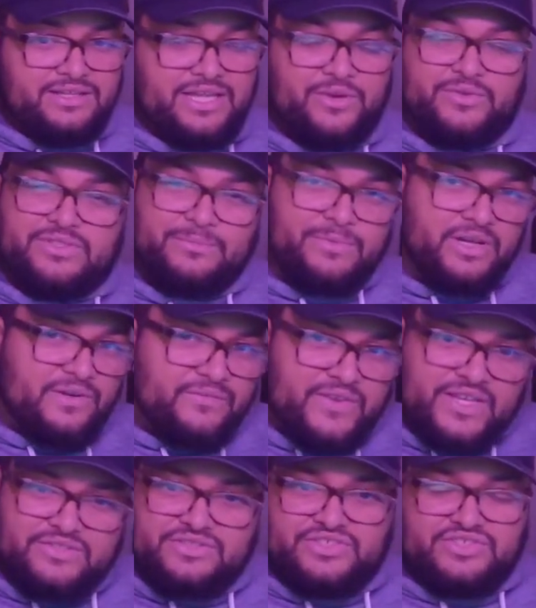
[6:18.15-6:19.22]
like with the
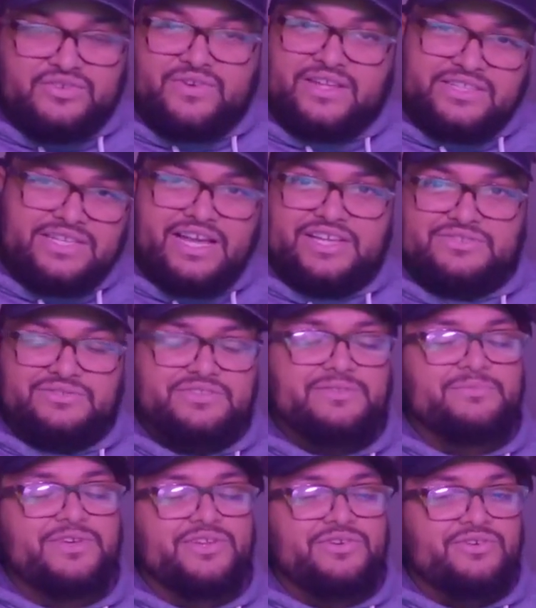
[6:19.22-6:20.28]
butterflies and the surrounding houses in
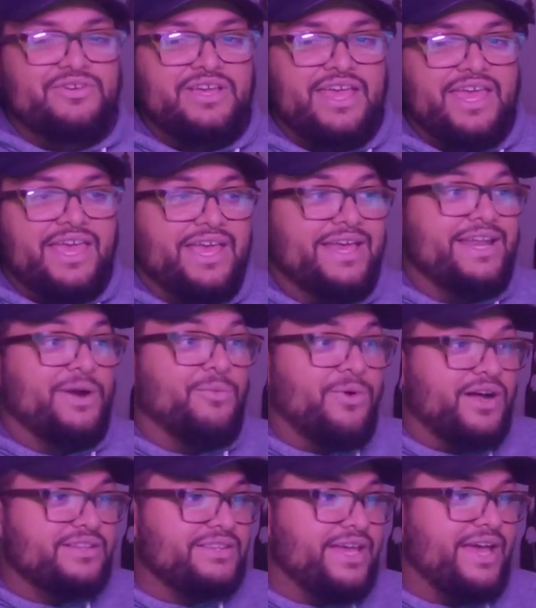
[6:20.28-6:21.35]
the middle. And I
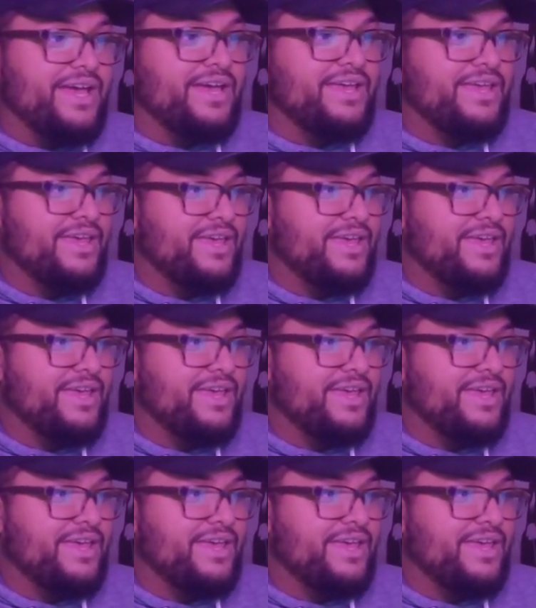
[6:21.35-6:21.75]
want that.